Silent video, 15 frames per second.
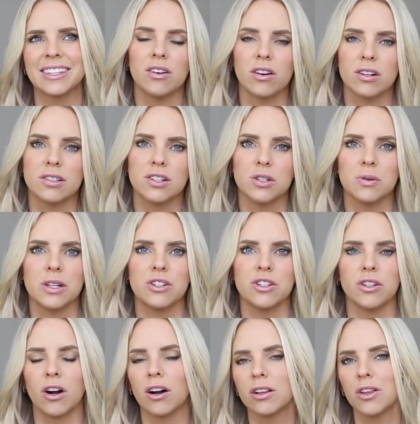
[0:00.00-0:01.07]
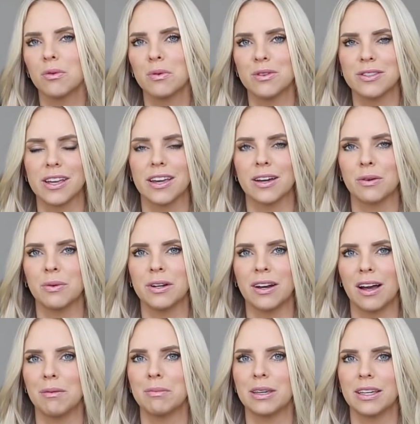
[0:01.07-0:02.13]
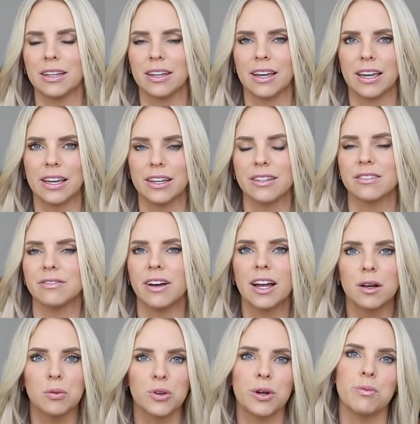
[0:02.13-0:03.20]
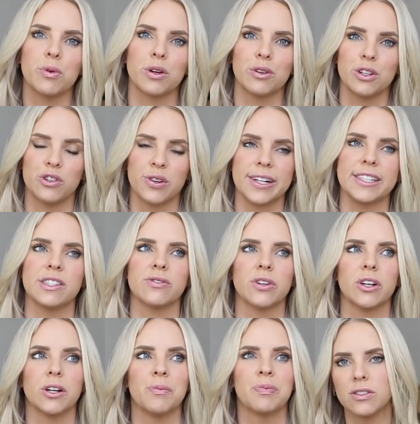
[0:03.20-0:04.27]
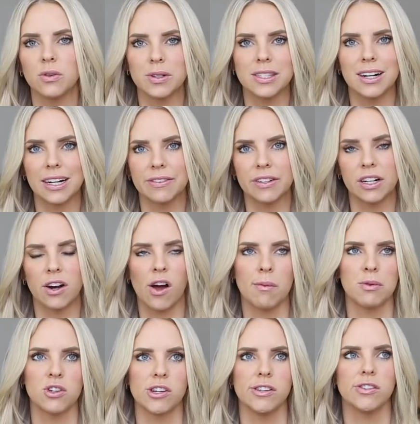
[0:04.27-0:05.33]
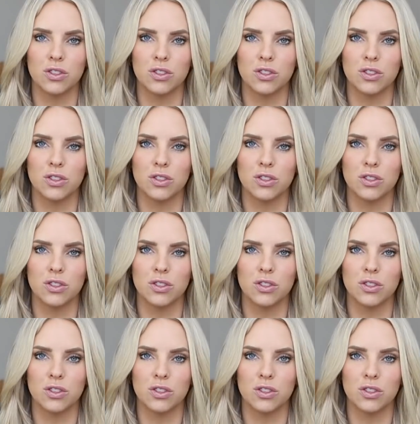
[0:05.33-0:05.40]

In our situation, our low mosaic would not be a viable embryo to transfer, so it's not even an option.